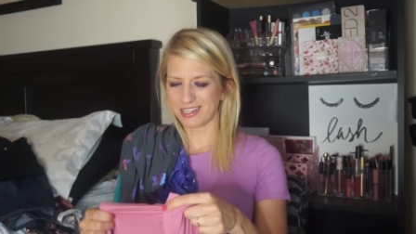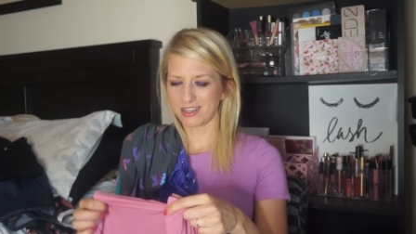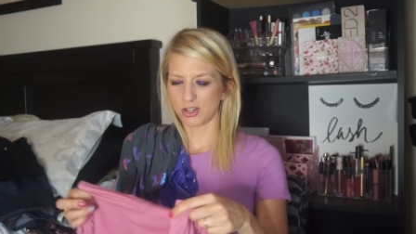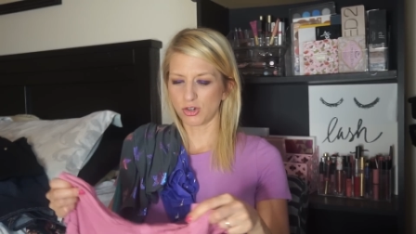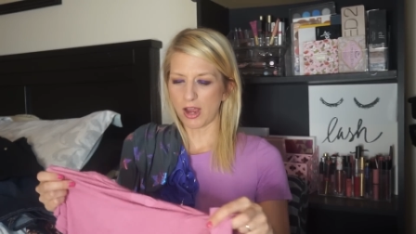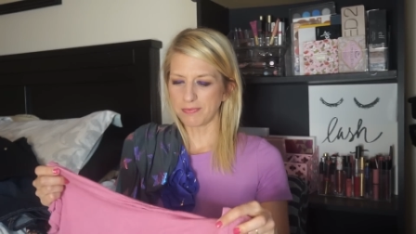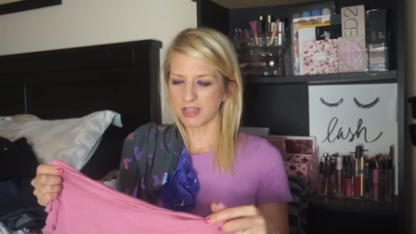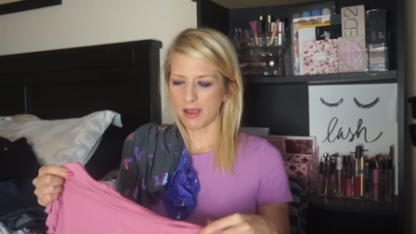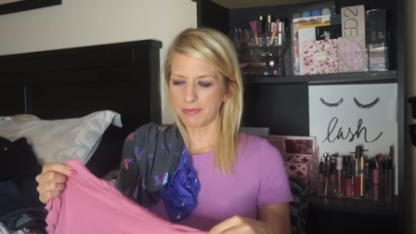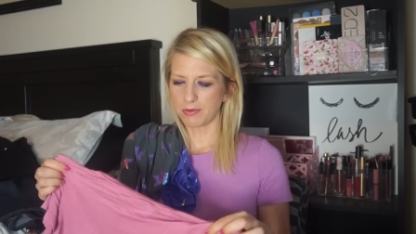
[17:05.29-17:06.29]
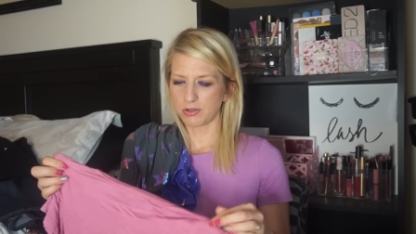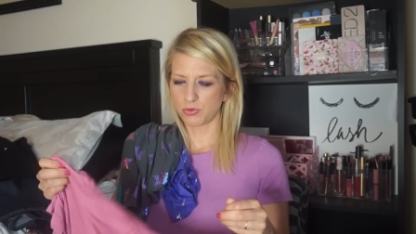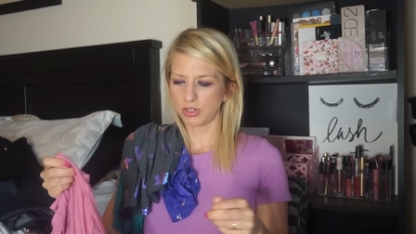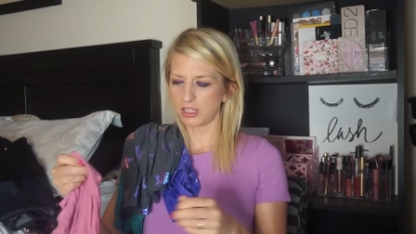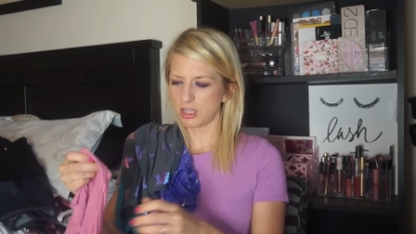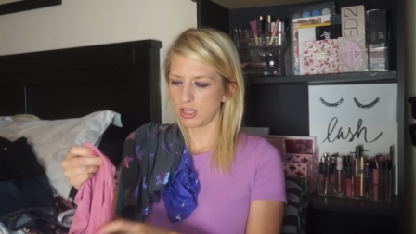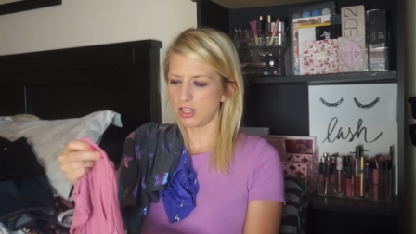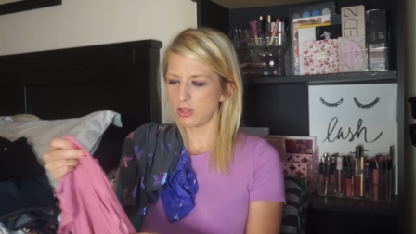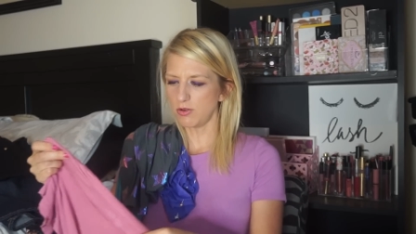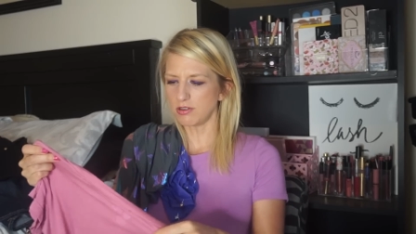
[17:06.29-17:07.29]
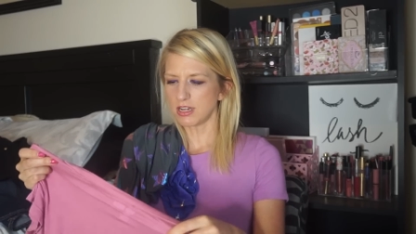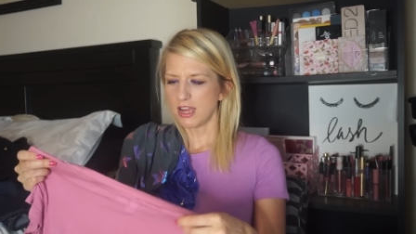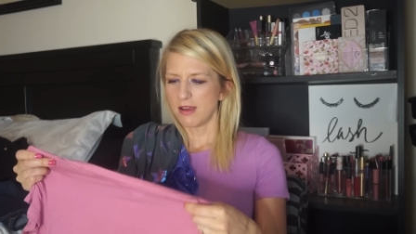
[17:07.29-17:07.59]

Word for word: like a crop top that was really cute